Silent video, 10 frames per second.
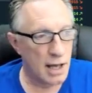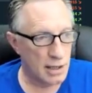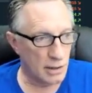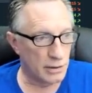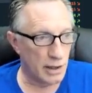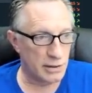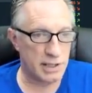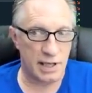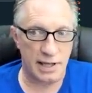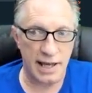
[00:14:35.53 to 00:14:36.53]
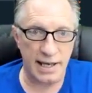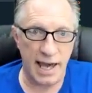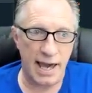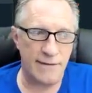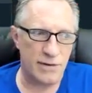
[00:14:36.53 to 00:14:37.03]
You'll notice that they
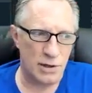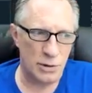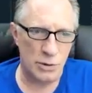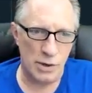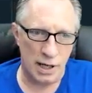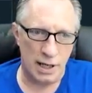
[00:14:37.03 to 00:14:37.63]
gave you